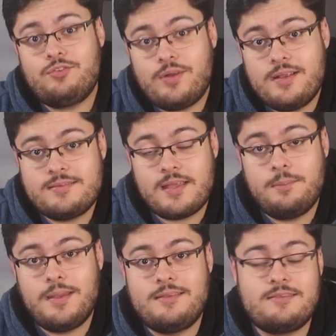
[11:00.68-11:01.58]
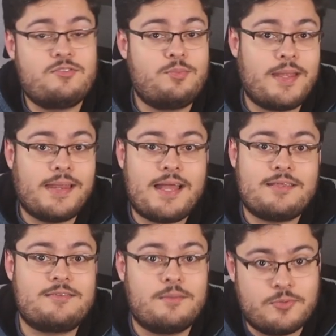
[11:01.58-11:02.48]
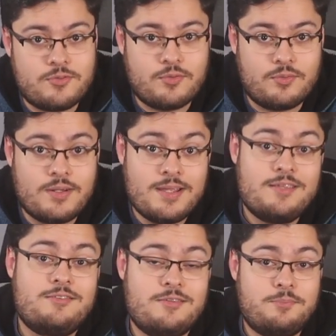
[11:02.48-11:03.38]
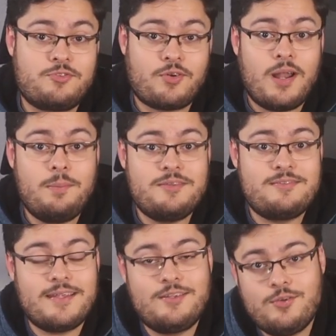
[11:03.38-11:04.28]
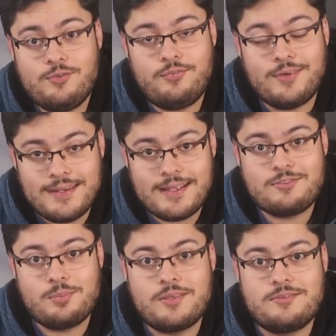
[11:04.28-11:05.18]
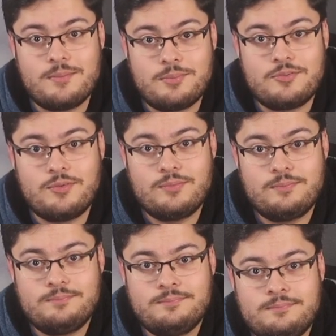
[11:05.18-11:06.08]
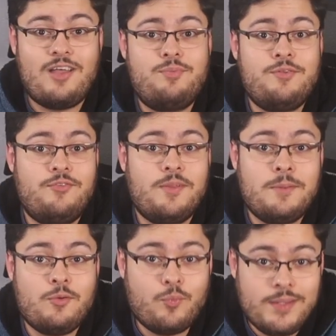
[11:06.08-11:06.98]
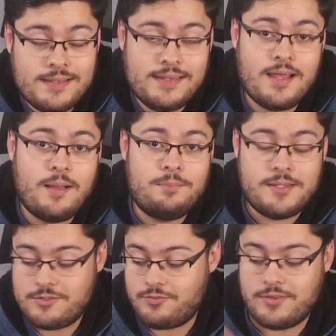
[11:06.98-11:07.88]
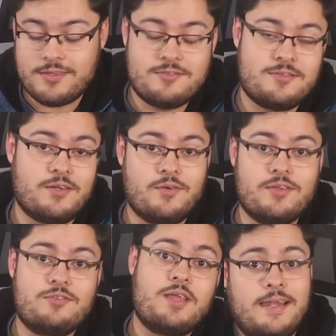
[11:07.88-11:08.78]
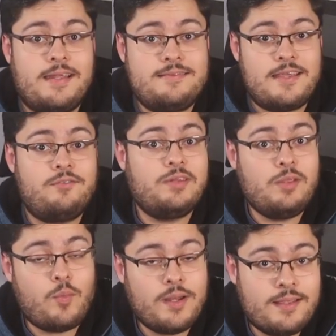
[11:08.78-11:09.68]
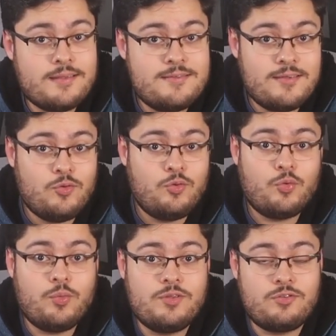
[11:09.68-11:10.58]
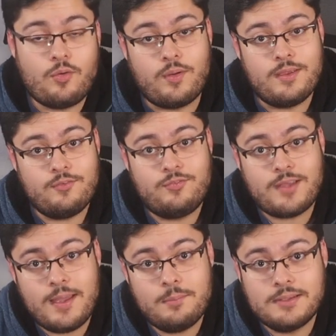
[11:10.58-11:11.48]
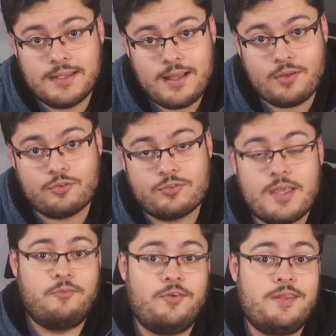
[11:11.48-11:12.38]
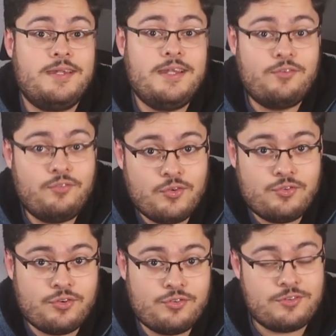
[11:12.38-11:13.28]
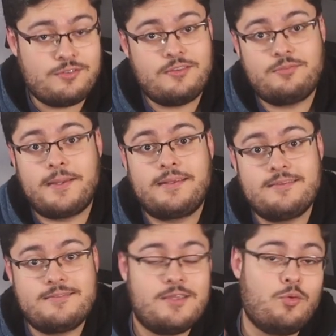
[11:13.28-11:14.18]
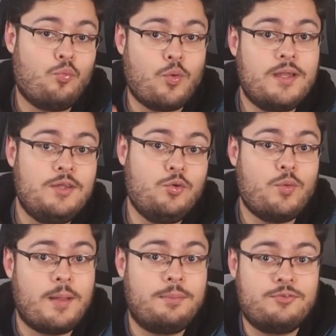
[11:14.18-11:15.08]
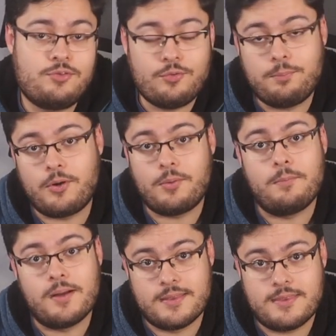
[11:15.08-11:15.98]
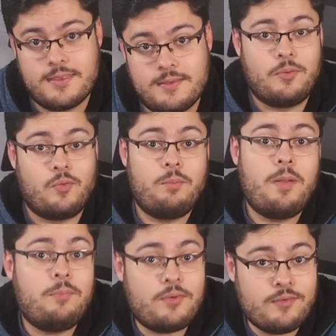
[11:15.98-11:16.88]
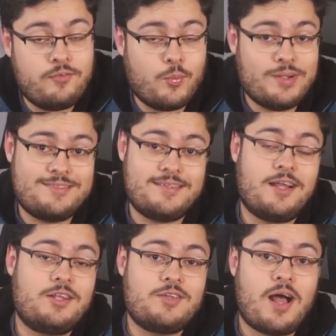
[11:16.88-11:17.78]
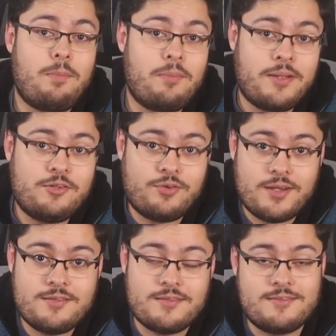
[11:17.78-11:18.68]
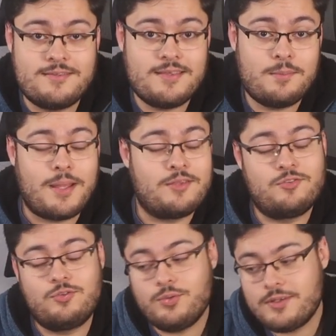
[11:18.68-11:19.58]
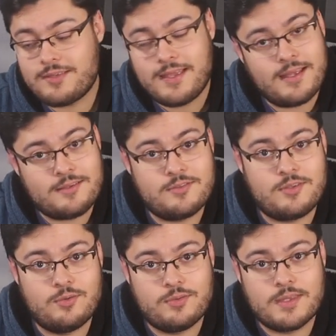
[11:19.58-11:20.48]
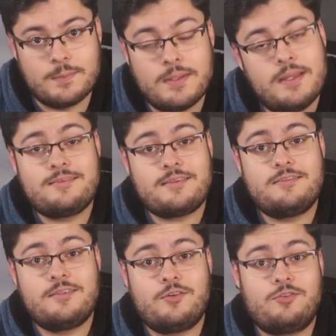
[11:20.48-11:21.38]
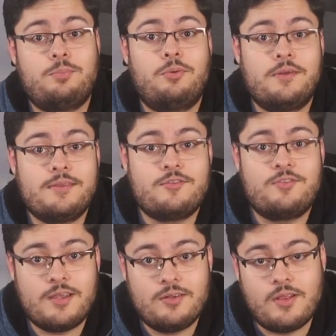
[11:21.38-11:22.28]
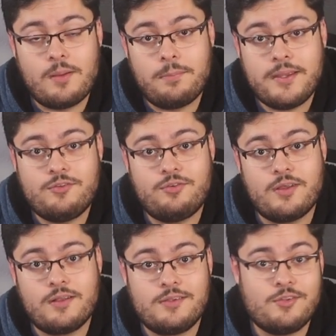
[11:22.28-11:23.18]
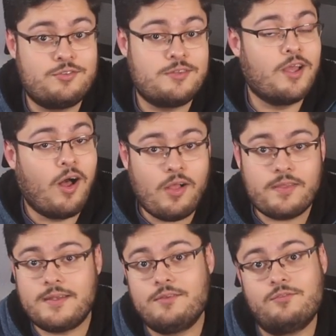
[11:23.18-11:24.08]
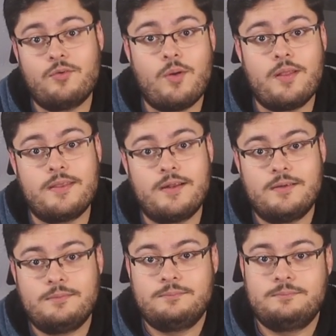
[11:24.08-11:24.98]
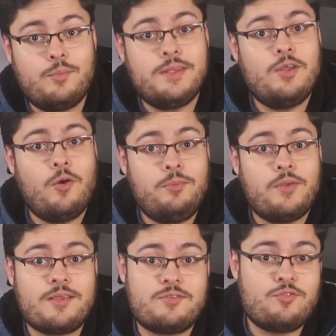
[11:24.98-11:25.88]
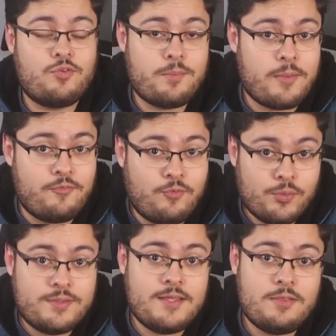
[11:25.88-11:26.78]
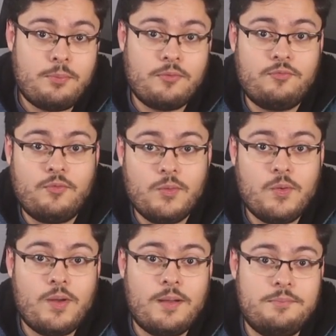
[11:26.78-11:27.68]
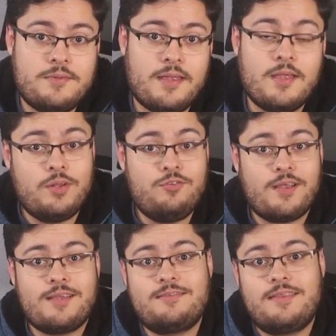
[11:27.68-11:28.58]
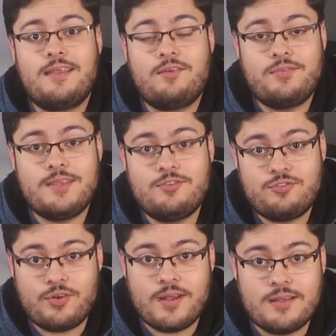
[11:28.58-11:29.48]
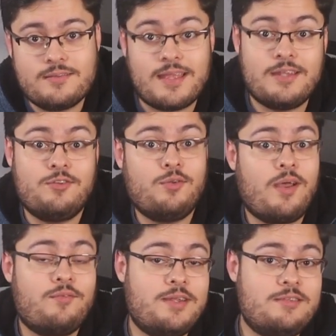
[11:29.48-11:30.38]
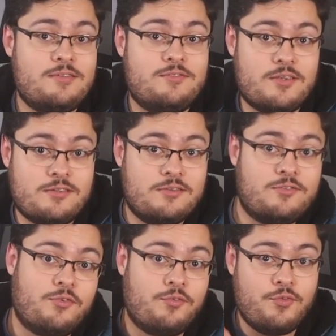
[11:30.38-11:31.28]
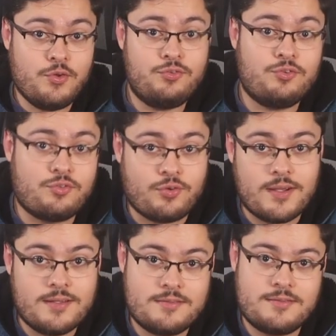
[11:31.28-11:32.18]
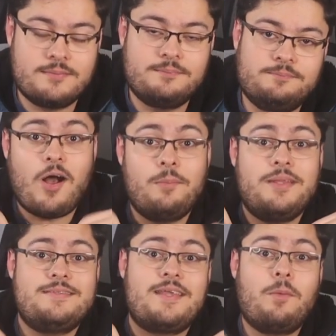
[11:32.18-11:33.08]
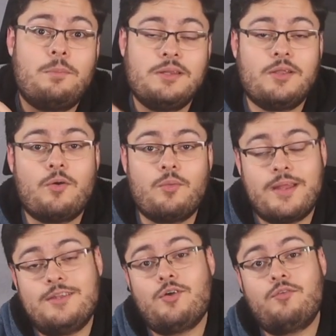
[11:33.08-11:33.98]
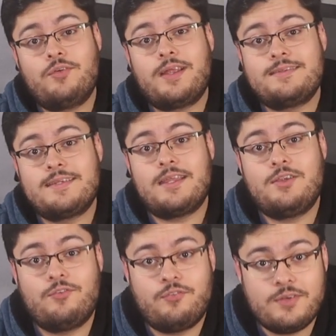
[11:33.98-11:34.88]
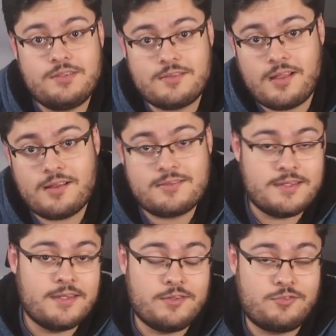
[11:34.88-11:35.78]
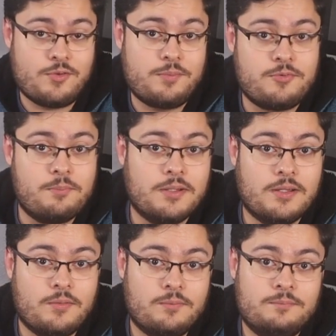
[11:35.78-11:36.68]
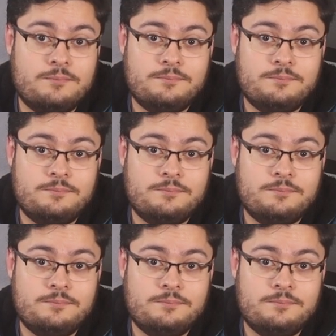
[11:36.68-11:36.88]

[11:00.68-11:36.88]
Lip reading: trades I made since my last episode. Subscribe and stay tuned for next month's episode. I've been filming weekly updates for this series, and I definitely want to continue doing so if time allows, but for the near future, just expect to see one new episode per month. But remember, if you want to stay on top of my trades and see them as soon as I execute them, please consider supporting the channel on Patreon. You'll see all that info on there. I really hope you guys enjoyed my 14th portfolio update. What did you guys think of these trades, and do you have any suggestions for future trades? Comment down below, and don't forget to get your free stocks in the description below.